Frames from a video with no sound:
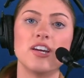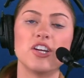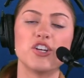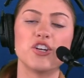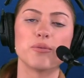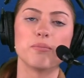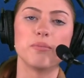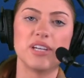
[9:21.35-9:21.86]

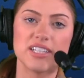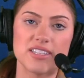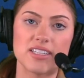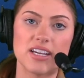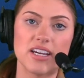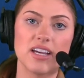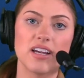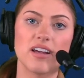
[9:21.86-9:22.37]
you're
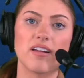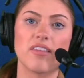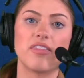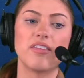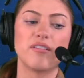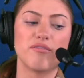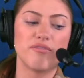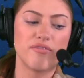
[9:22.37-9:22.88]
missing
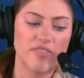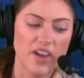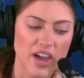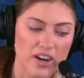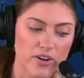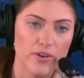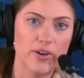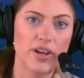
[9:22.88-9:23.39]
the
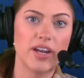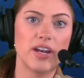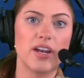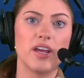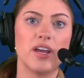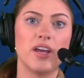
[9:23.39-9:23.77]
veteran